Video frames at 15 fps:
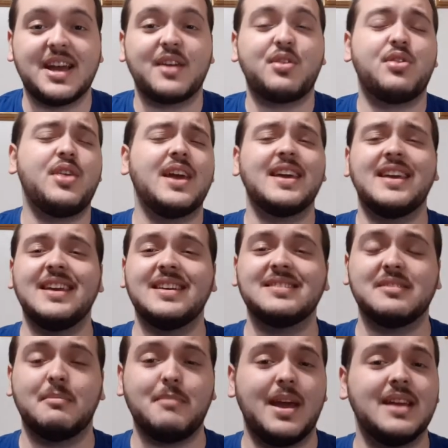I think he
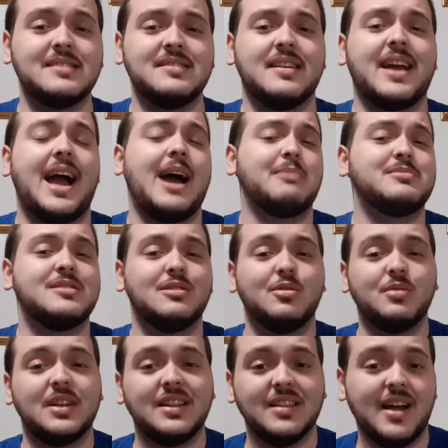is amazing.
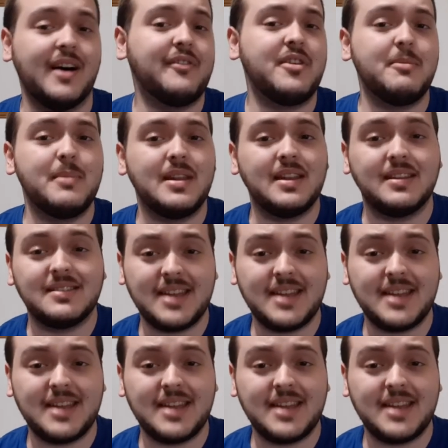Absolutely love him in